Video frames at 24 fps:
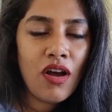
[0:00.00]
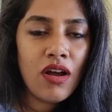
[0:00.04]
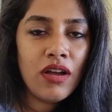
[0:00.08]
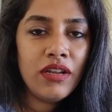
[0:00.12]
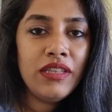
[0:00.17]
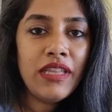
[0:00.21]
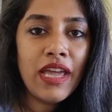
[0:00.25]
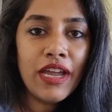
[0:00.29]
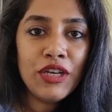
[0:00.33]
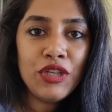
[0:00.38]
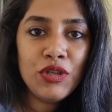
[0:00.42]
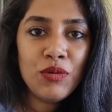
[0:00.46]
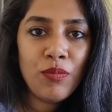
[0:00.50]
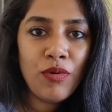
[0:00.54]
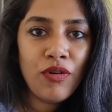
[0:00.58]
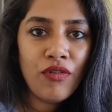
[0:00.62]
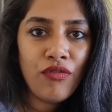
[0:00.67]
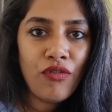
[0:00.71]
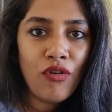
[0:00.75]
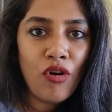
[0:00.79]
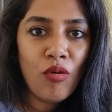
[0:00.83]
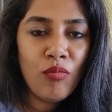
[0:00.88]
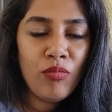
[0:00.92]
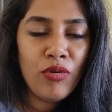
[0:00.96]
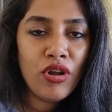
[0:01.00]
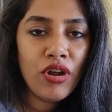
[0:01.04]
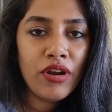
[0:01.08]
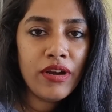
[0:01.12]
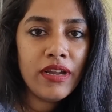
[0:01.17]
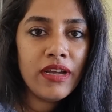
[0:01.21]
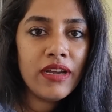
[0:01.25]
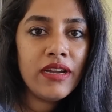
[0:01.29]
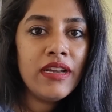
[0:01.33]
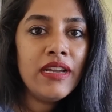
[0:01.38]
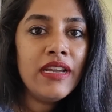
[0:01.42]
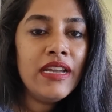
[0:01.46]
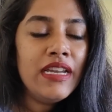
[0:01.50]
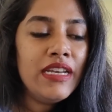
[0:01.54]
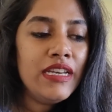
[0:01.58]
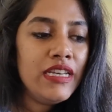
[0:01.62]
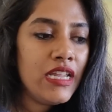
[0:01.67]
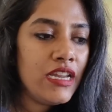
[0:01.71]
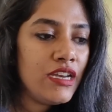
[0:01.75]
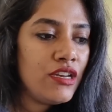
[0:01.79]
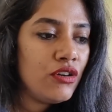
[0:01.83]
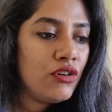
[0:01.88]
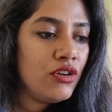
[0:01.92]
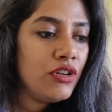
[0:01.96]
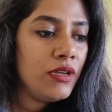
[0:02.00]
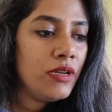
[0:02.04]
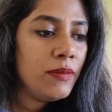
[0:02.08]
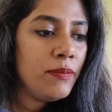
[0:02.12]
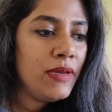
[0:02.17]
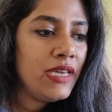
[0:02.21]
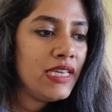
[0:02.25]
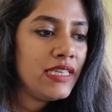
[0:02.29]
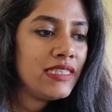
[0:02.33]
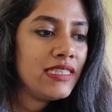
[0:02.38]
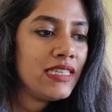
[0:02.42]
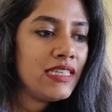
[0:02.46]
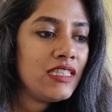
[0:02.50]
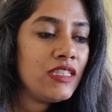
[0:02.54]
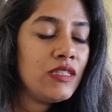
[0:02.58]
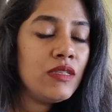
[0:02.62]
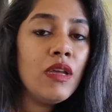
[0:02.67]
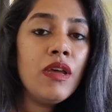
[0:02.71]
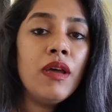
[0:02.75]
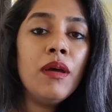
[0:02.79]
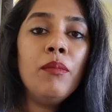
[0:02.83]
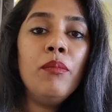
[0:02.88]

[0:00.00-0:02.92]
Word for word: that you performed on a day to day basis,